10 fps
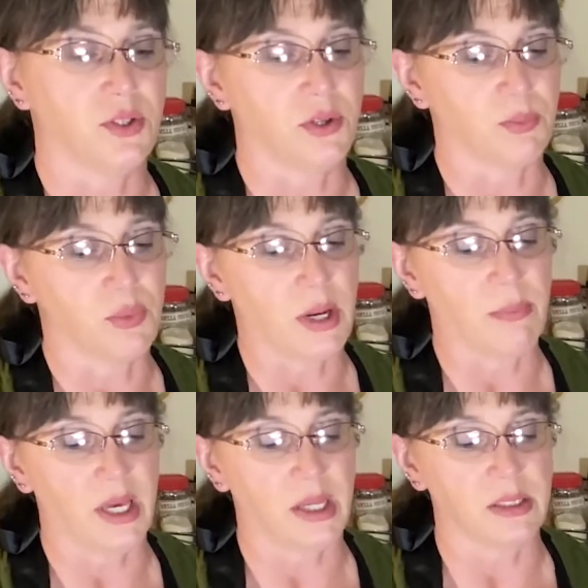You can prep
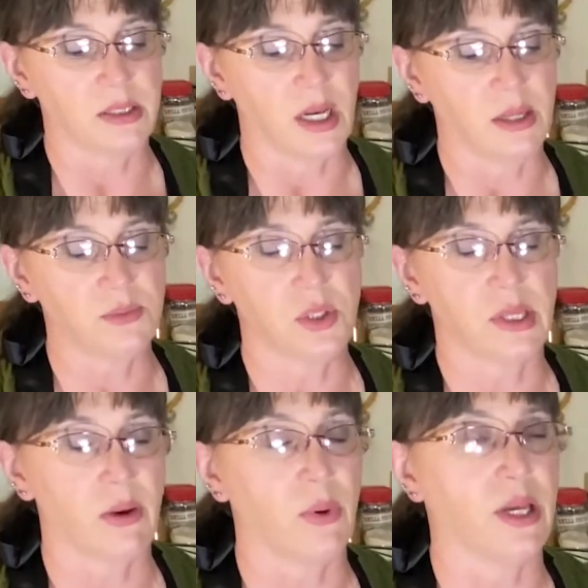ahead of time so
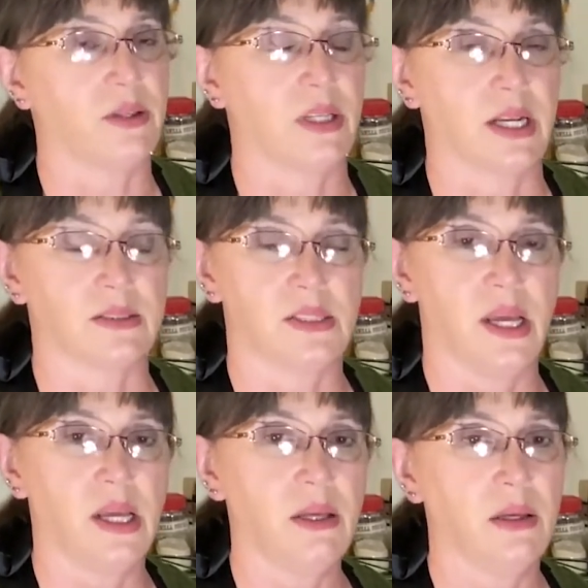that way the next
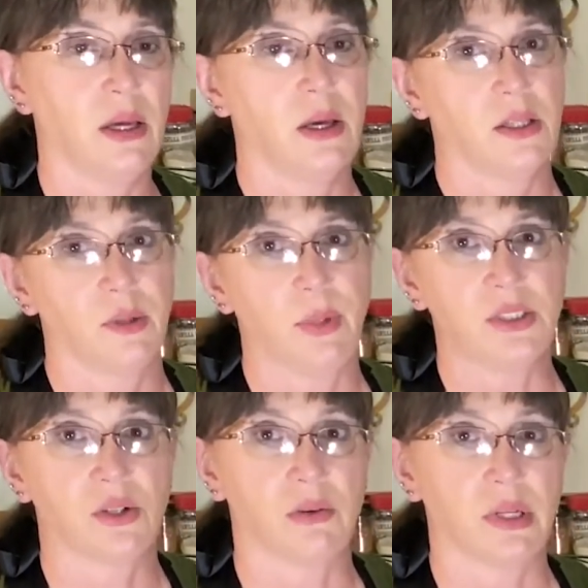day the
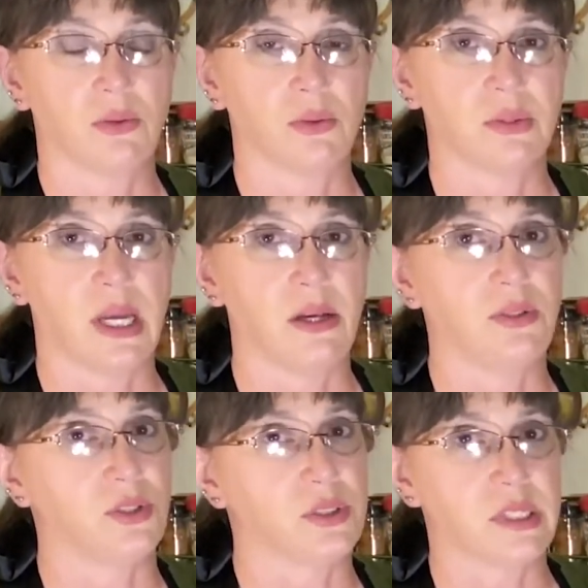beets already cooled down.
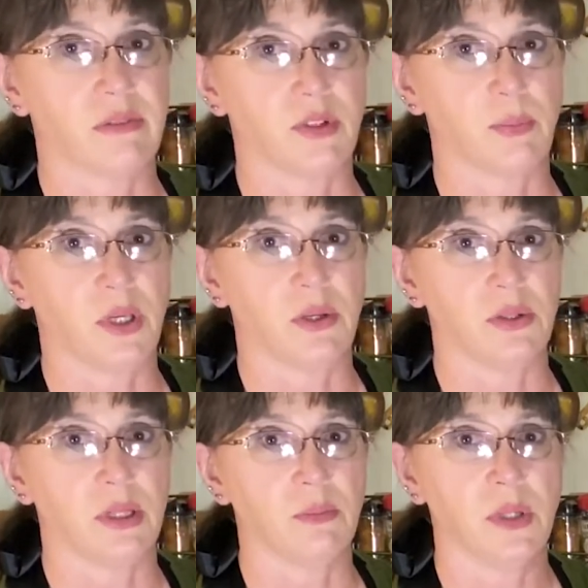You just have to peel
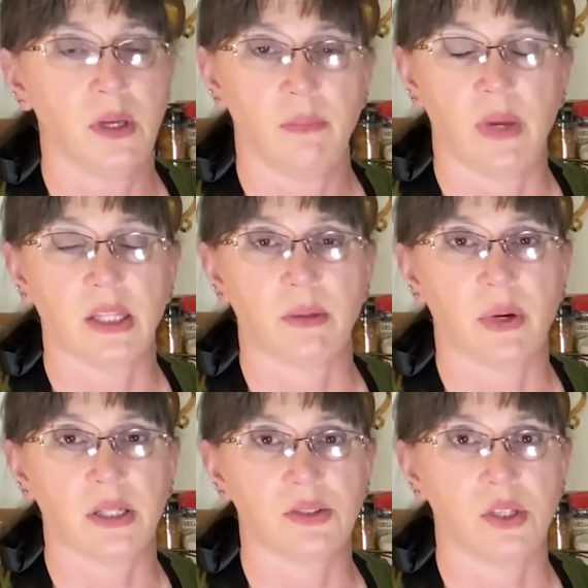them, make the
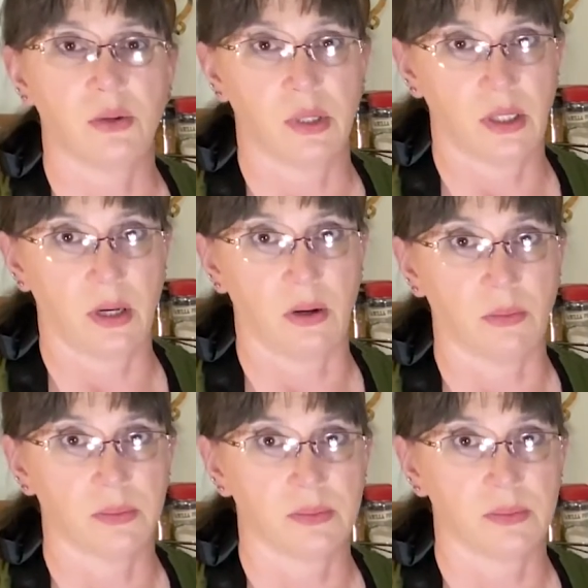pesto and go.